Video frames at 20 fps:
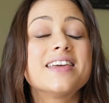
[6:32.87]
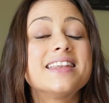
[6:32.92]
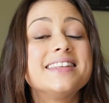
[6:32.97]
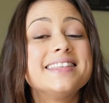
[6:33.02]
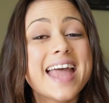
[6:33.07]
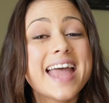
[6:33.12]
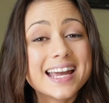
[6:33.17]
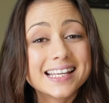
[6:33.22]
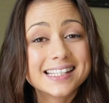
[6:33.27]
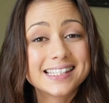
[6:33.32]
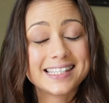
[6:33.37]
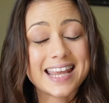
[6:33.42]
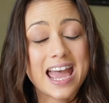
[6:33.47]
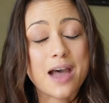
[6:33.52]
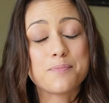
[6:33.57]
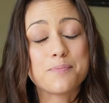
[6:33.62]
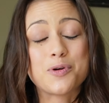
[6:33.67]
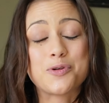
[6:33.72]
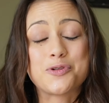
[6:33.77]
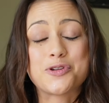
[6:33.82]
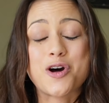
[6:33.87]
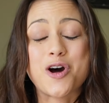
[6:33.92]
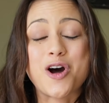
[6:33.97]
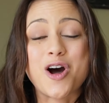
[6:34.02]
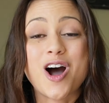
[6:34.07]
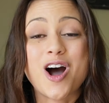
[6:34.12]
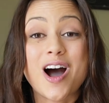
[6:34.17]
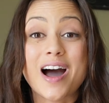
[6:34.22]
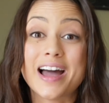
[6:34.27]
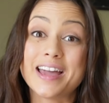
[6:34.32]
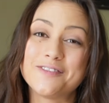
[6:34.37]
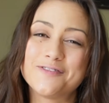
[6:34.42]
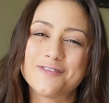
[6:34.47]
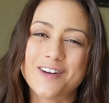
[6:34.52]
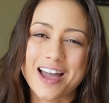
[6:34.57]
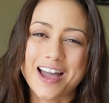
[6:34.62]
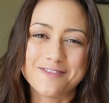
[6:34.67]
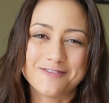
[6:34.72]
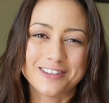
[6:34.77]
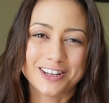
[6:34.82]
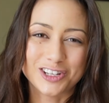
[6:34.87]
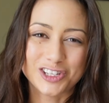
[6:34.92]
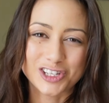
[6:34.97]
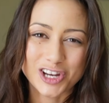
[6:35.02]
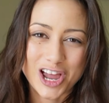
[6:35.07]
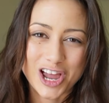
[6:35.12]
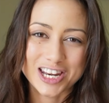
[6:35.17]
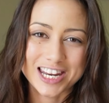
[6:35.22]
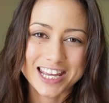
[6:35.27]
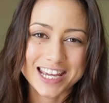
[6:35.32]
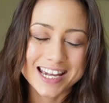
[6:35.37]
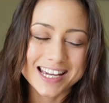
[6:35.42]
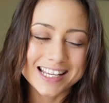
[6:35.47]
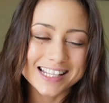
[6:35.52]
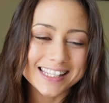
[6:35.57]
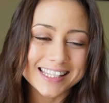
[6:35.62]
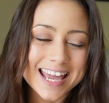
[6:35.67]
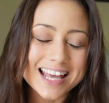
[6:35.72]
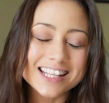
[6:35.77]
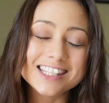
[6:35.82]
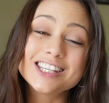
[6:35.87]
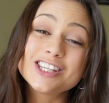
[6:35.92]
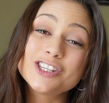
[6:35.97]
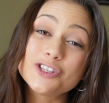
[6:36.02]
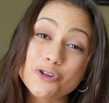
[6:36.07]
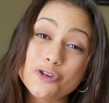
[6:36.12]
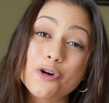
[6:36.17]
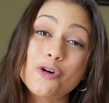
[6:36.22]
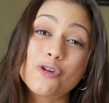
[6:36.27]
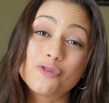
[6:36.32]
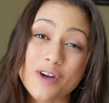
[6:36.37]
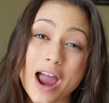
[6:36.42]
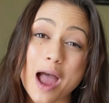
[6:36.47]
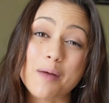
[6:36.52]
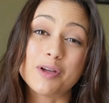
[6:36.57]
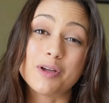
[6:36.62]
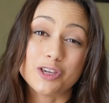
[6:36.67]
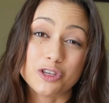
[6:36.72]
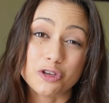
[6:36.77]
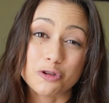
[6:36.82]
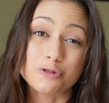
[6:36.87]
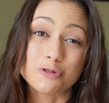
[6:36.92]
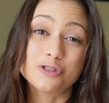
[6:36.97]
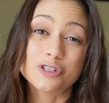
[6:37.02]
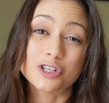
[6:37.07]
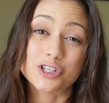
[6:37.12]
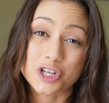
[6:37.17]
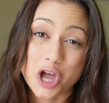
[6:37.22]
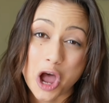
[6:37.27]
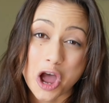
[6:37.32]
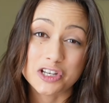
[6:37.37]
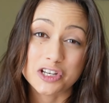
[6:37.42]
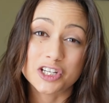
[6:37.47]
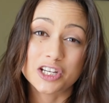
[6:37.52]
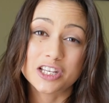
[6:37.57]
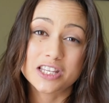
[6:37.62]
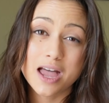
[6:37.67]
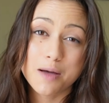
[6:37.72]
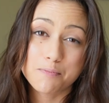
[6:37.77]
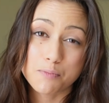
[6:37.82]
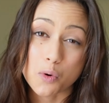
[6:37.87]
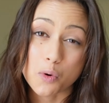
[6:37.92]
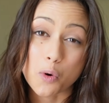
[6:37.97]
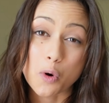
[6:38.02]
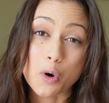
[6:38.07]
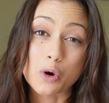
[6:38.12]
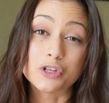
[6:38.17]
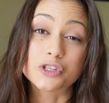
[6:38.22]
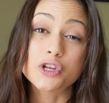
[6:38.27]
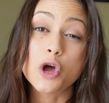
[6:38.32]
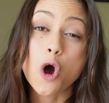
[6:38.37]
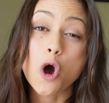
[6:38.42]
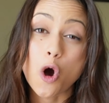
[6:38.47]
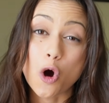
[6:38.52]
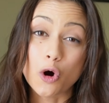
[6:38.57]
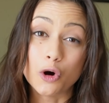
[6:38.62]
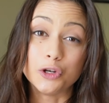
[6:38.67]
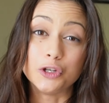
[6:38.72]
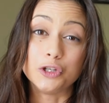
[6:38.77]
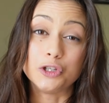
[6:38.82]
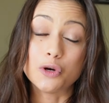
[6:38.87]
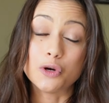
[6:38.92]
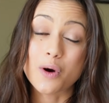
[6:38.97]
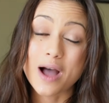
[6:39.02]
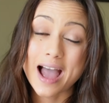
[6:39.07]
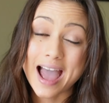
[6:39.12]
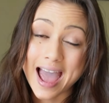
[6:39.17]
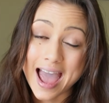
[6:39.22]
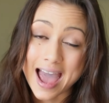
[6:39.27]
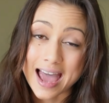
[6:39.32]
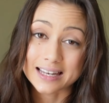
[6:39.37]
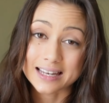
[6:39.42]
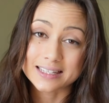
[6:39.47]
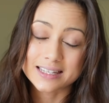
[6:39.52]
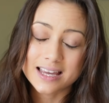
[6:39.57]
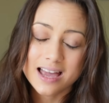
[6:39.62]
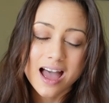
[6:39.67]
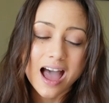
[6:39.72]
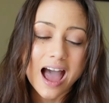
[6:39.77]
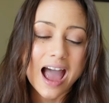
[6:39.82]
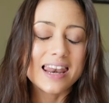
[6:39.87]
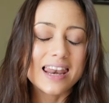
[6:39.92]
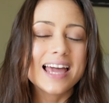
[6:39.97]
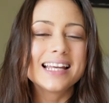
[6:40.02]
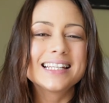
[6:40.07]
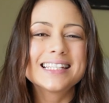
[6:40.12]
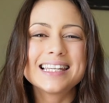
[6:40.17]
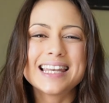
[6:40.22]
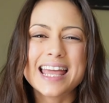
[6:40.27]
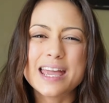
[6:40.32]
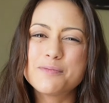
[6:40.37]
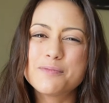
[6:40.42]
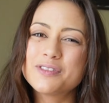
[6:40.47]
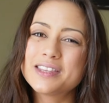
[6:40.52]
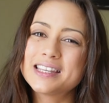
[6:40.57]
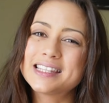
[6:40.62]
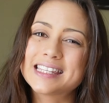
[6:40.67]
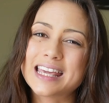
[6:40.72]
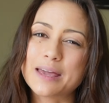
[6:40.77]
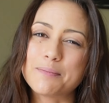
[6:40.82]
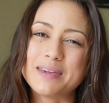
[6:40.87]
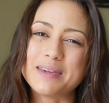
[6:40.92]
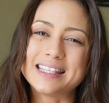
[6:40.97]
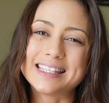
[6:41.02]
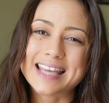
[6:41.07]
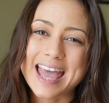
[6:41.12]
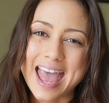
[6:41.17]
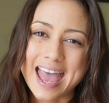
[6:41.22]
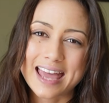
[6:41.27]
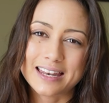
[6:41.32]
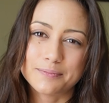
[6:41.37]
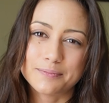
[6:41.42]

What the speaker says: The next step on our high-fiving journey is getting your rabbit used to touching their paws on your hand. I like to label this Gimme 10.